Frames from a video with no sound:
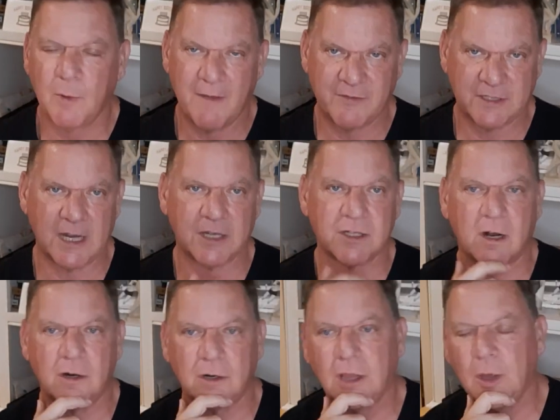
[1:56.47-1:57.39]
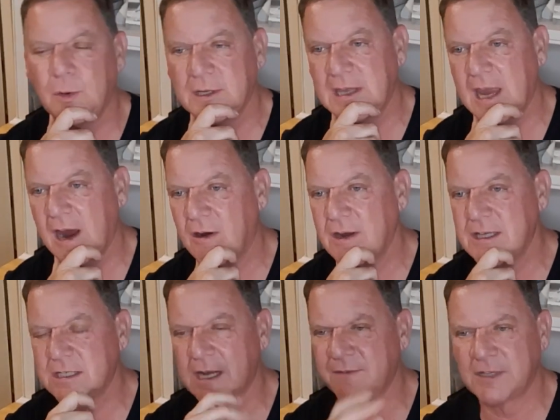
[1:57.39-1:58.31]
We have a section on loaded
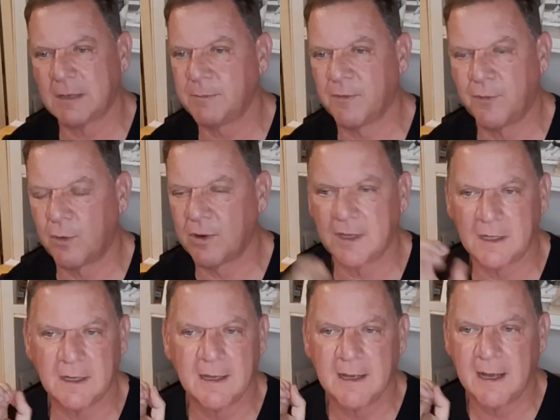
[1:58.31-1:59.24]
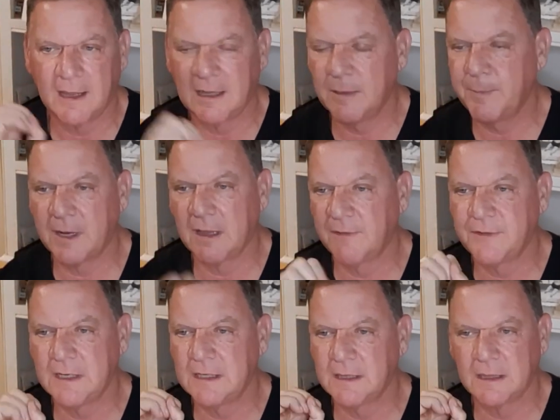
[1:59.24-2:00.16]
carries, and I've said before that Olympic
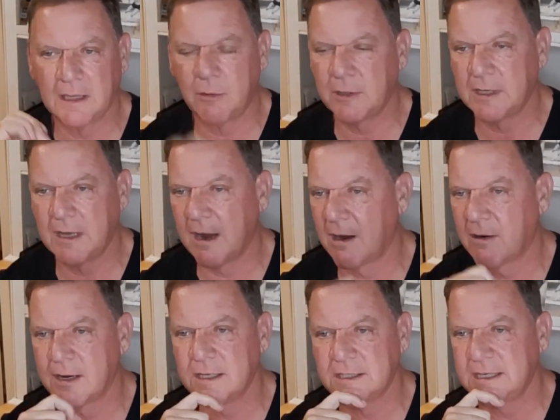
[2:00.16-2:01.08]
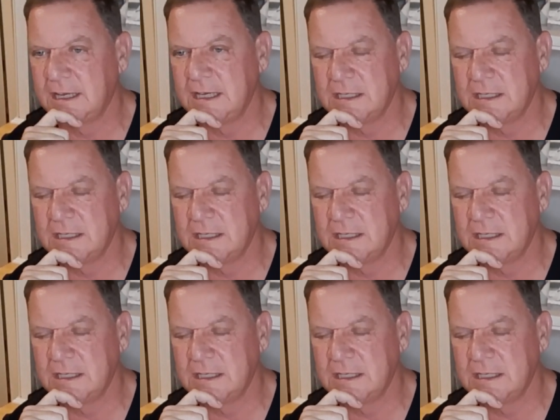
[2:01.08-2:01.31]
lifting, loaded carries, and